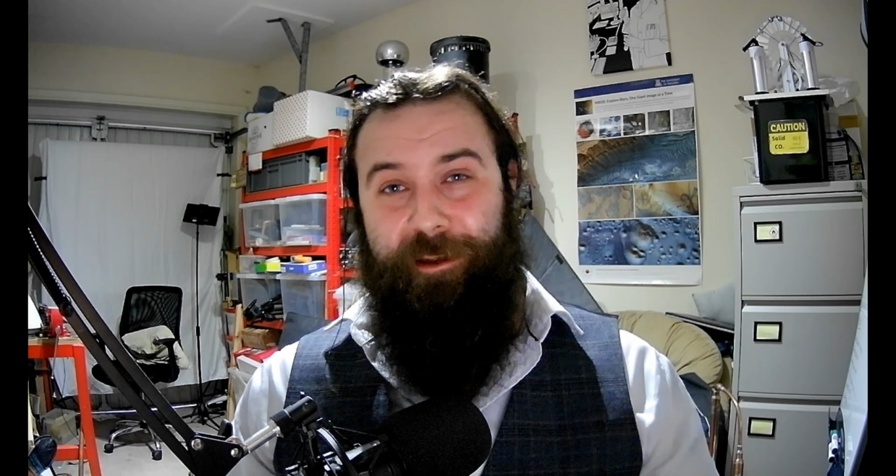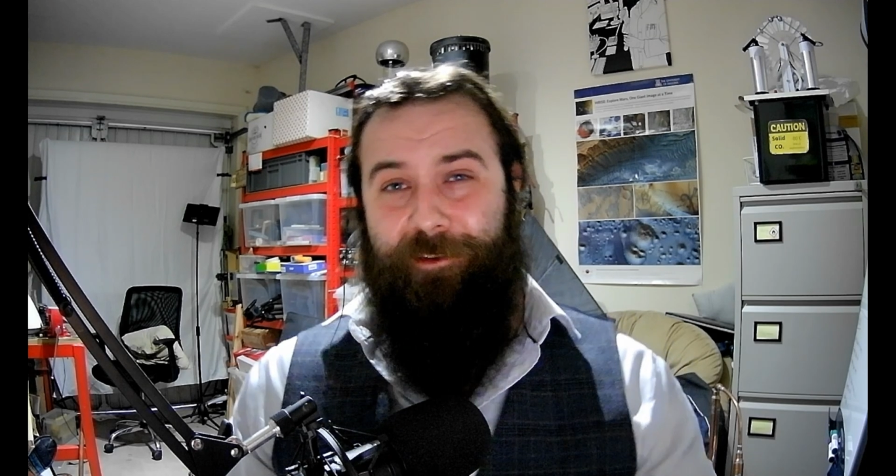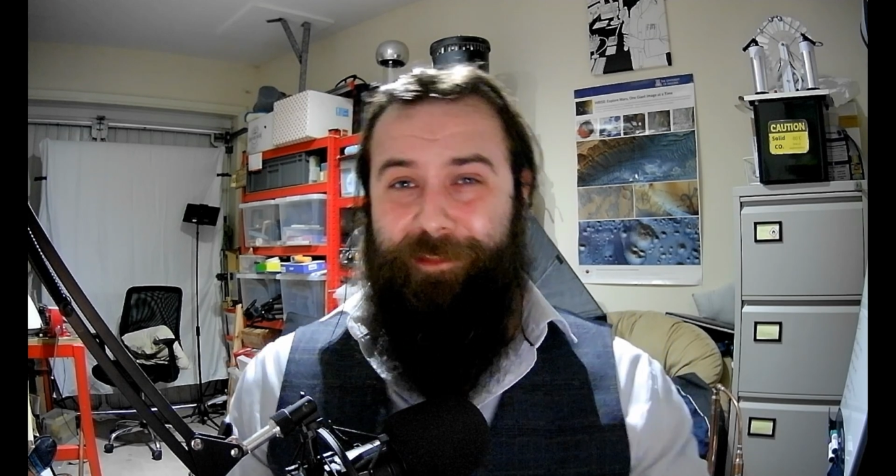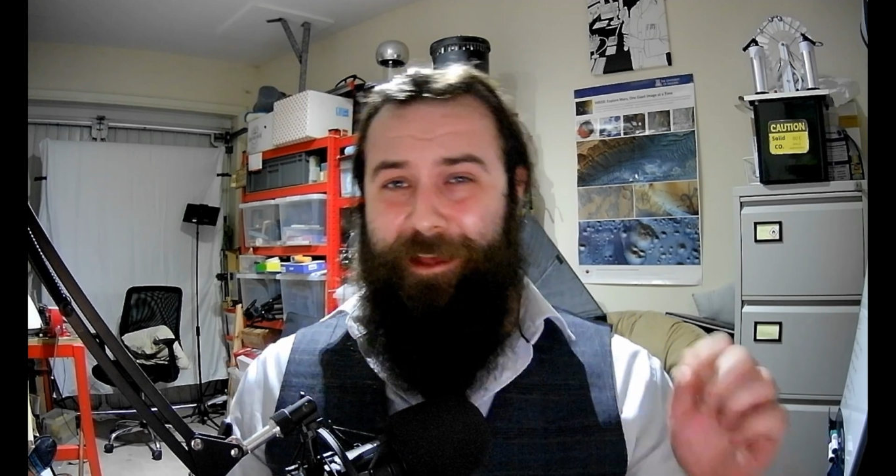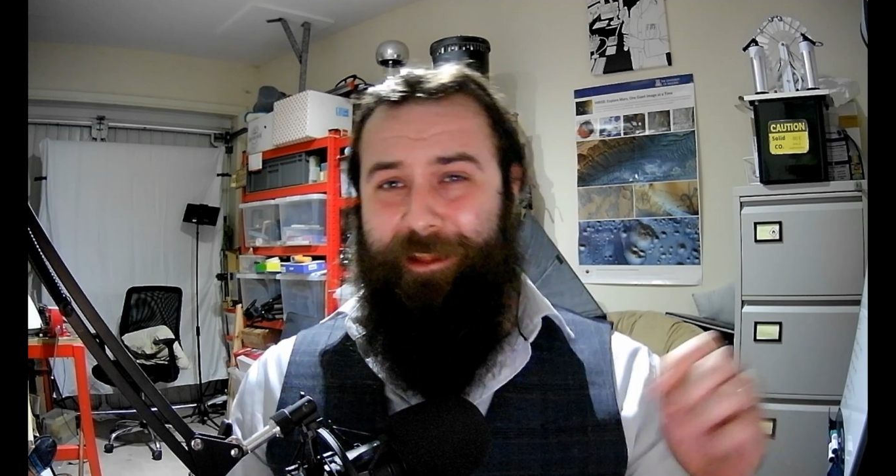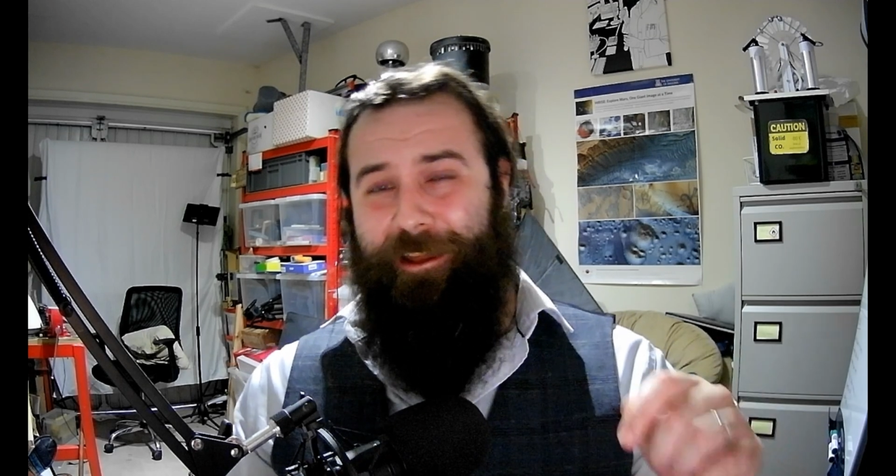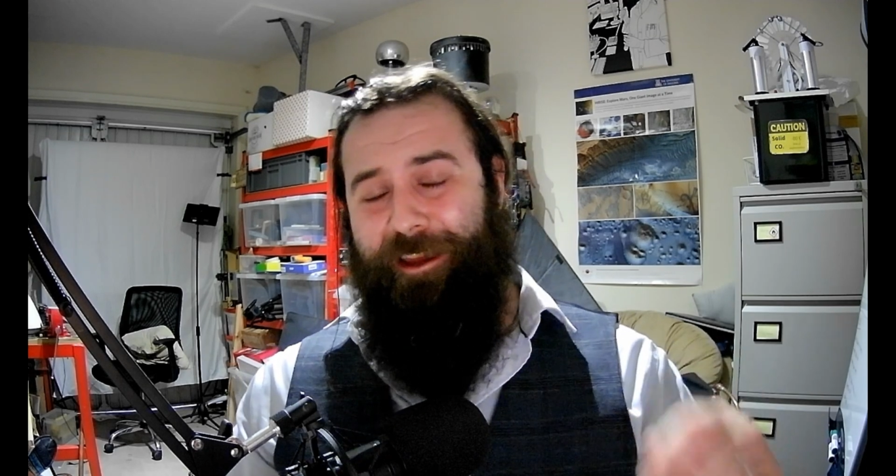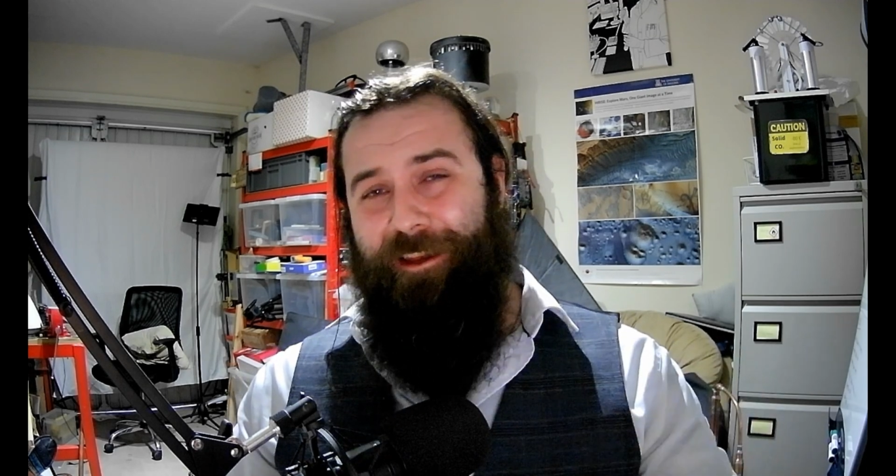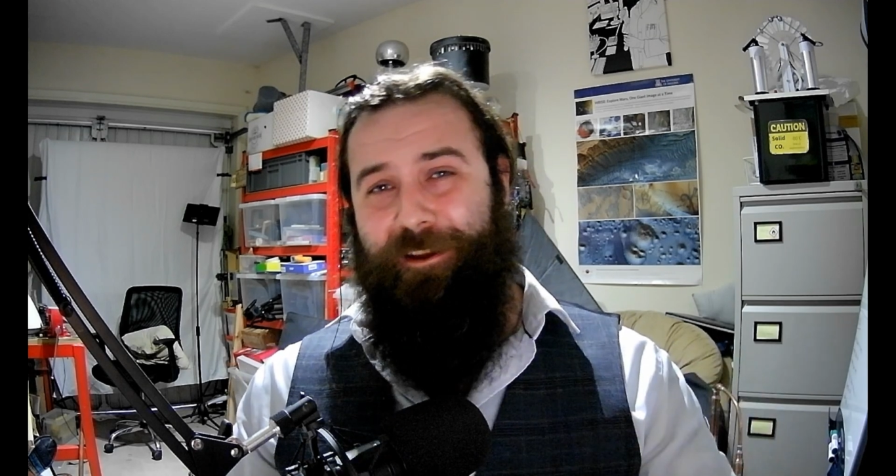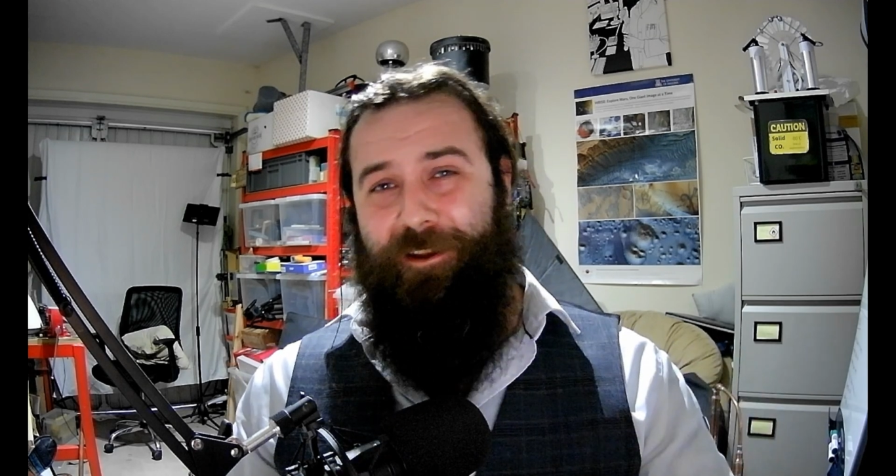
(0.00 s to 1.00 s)
giving that a
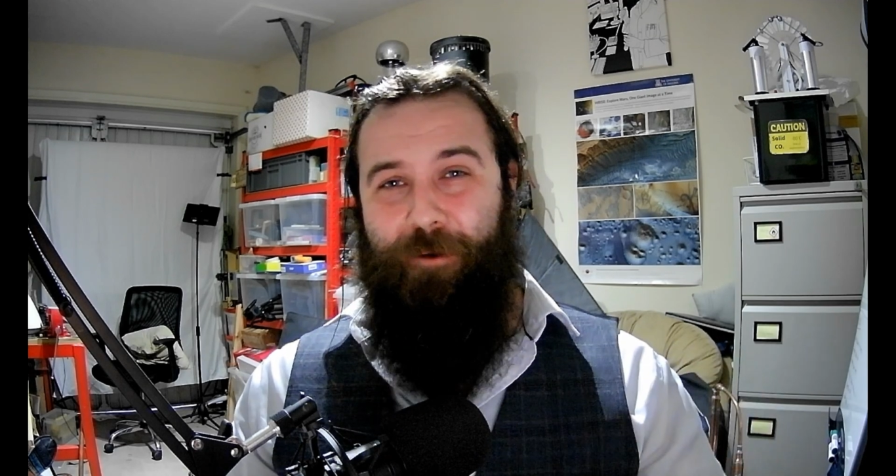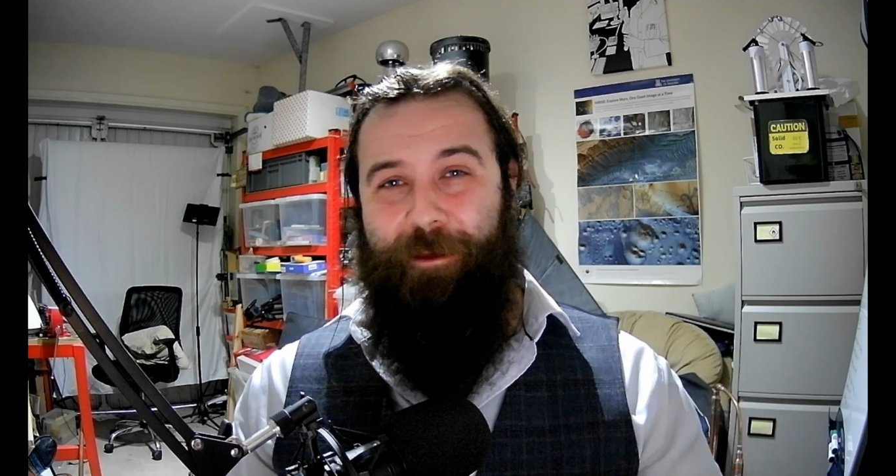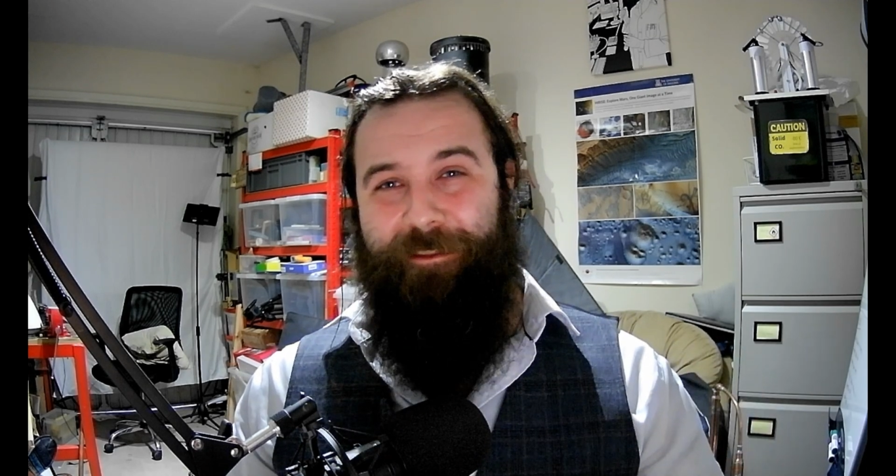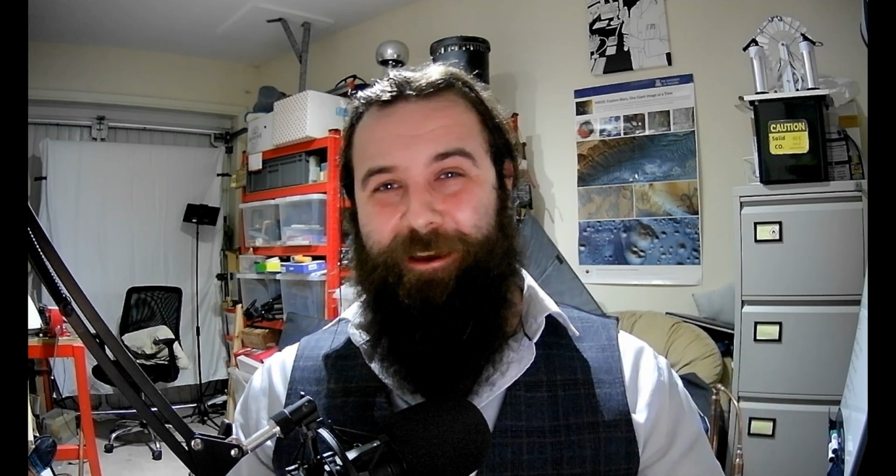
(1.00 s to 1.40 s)
like and a comment.